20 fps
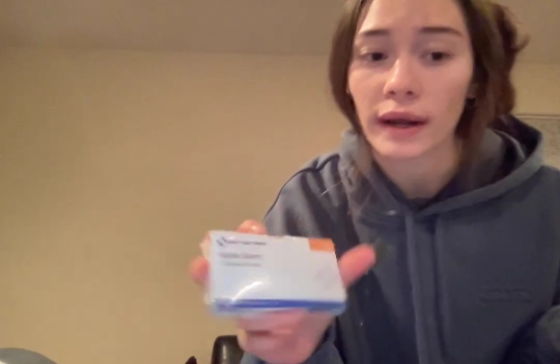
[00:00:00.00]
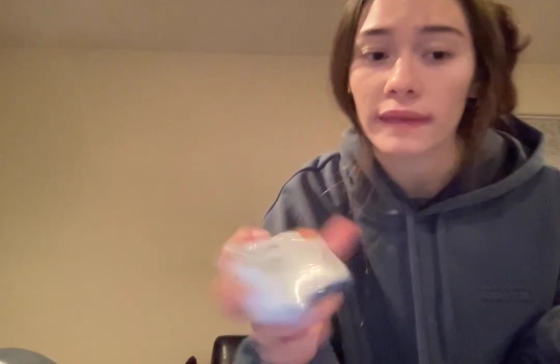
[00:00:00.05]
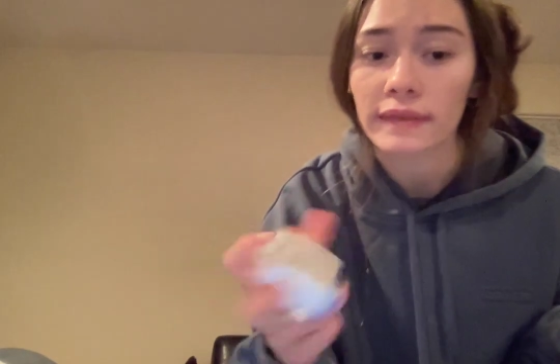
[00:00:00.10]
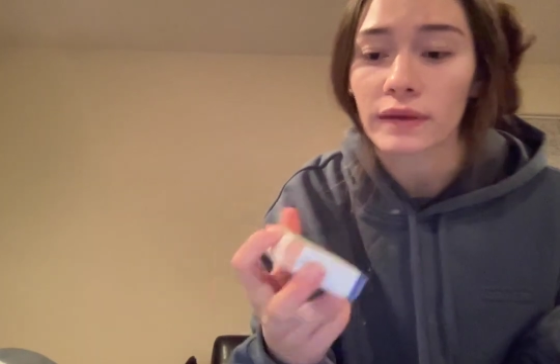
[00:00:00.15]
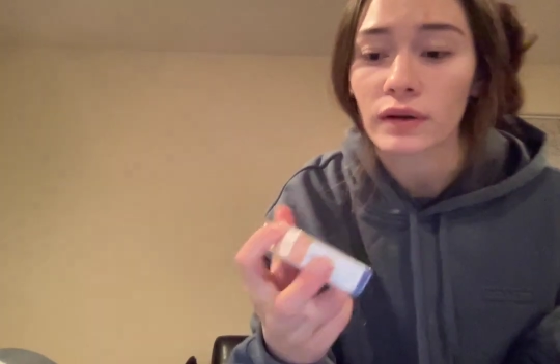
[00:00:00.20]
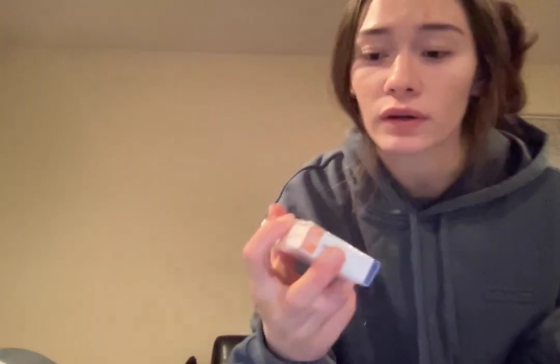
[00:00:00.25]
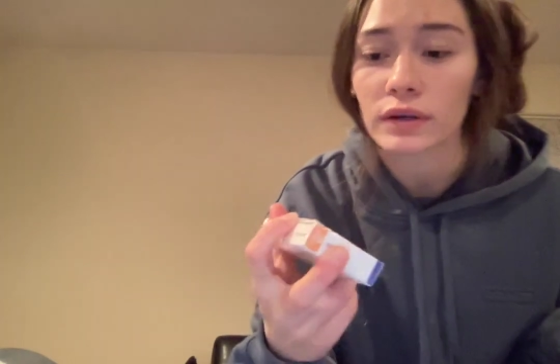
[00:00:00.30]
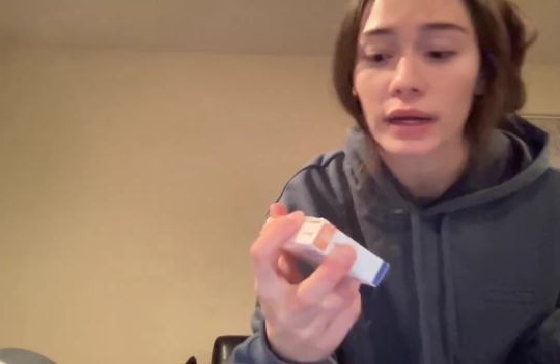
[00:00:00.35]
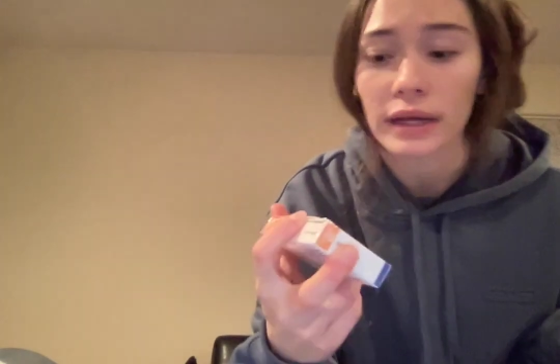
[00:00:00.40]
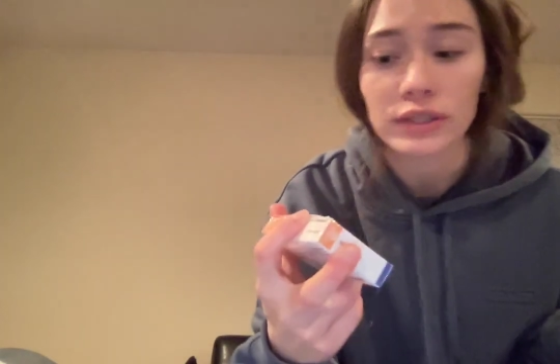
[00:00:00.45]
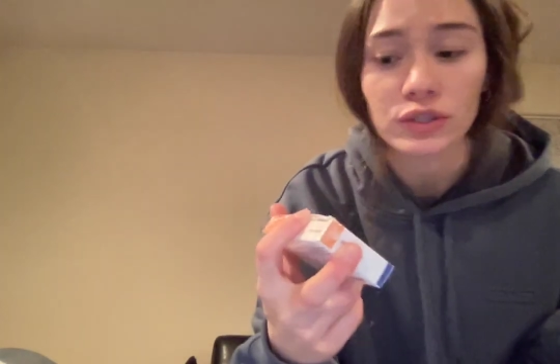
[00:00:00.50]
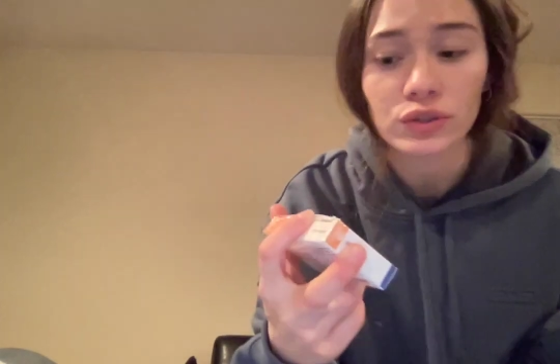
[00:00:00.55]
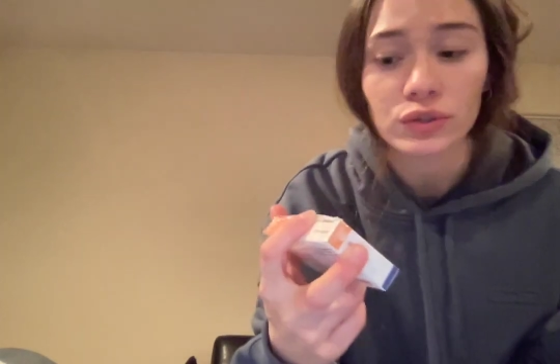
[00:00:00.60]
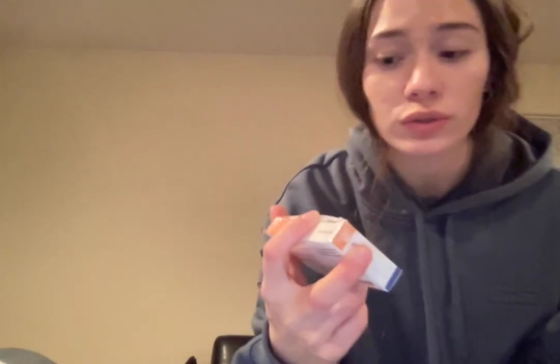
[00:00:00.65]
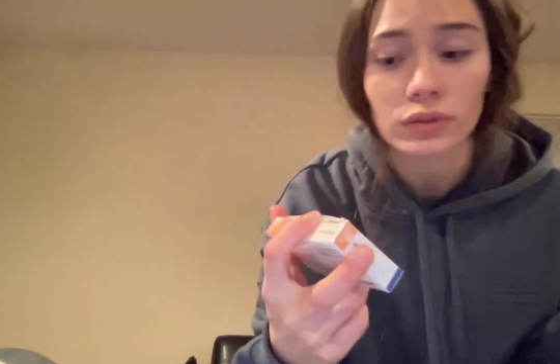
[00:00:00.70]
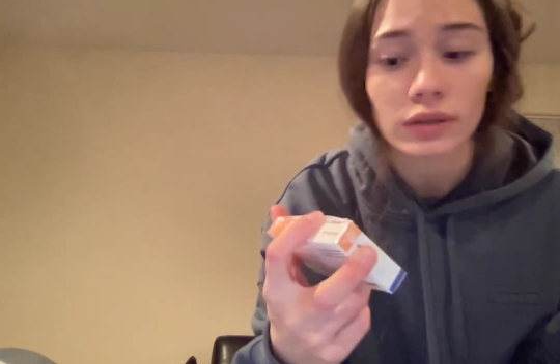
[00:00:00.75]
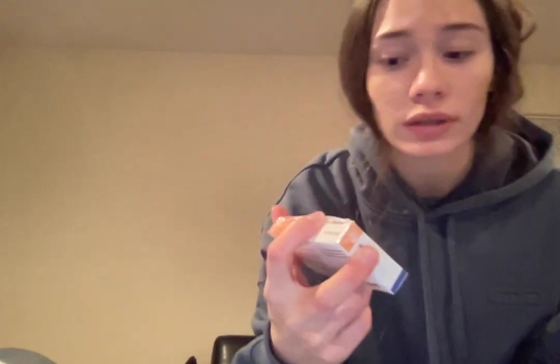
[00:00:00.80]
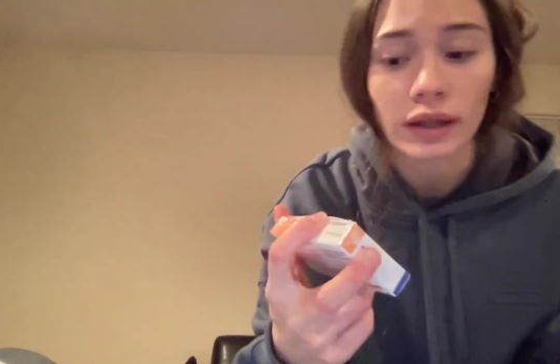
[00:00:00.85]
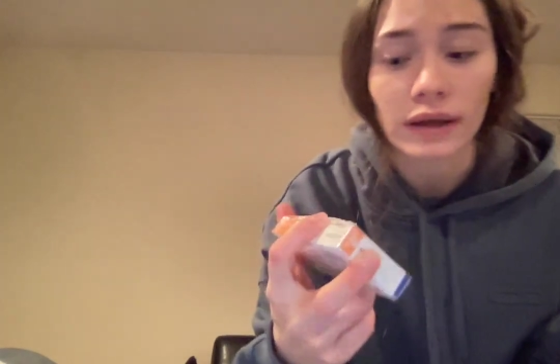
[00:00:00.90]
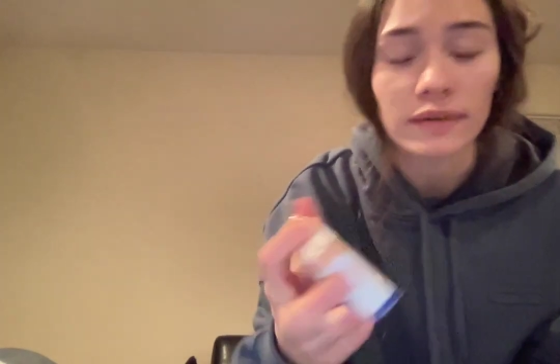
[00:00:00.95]
and they're
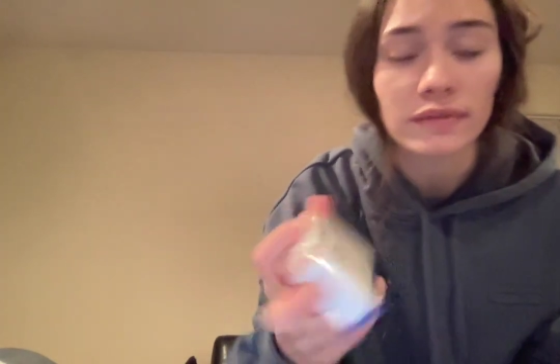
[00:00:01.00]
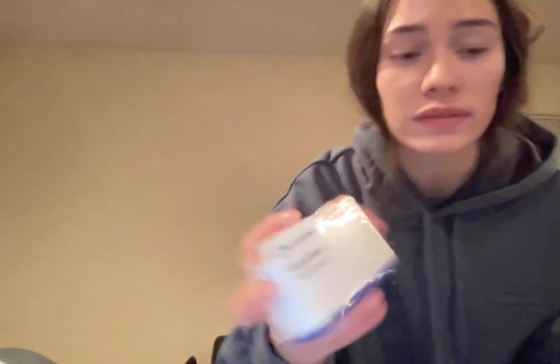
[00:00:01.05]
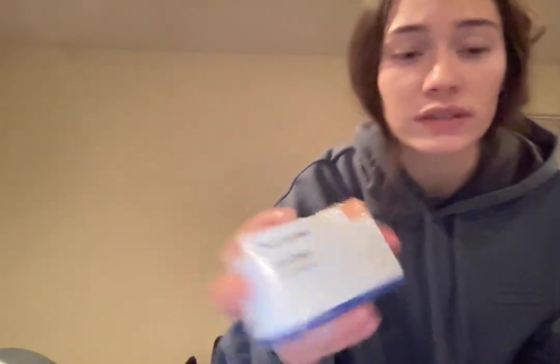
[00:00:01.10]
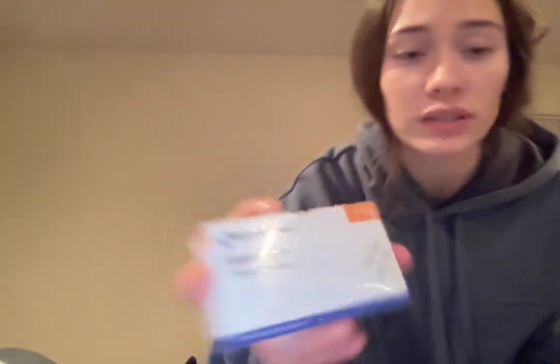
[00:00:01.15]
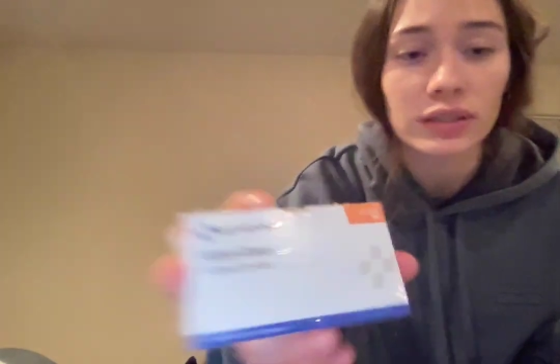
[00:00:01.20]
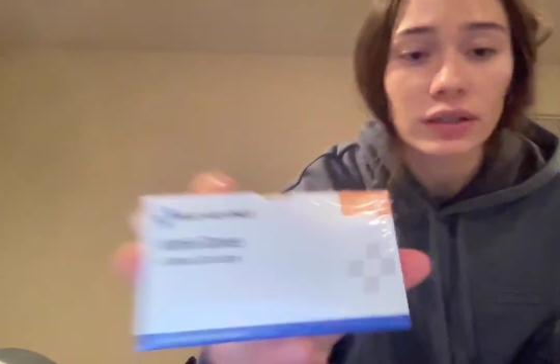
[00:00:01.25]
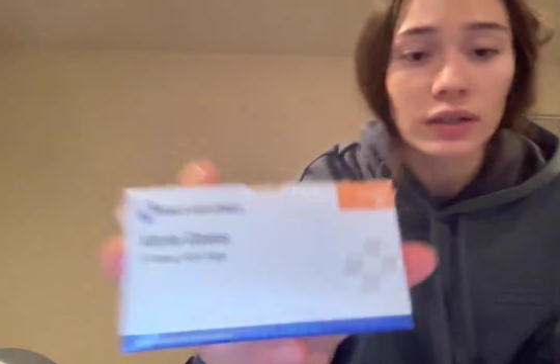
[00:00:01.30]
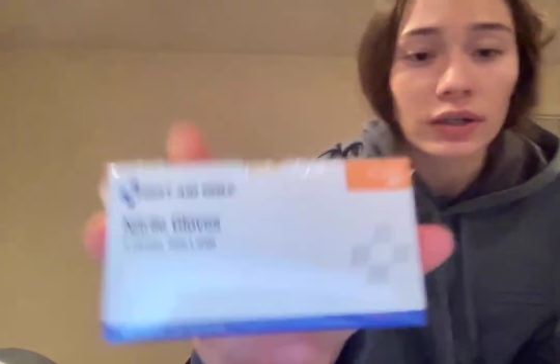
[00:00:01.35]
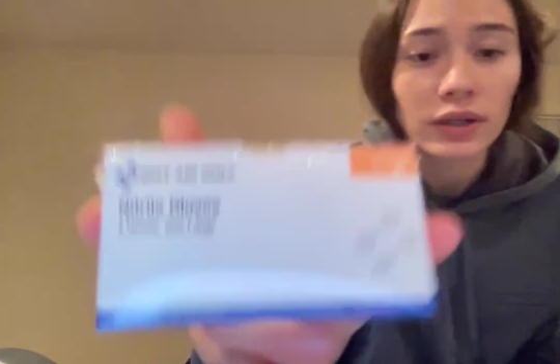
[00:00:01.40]
nitrile gloves.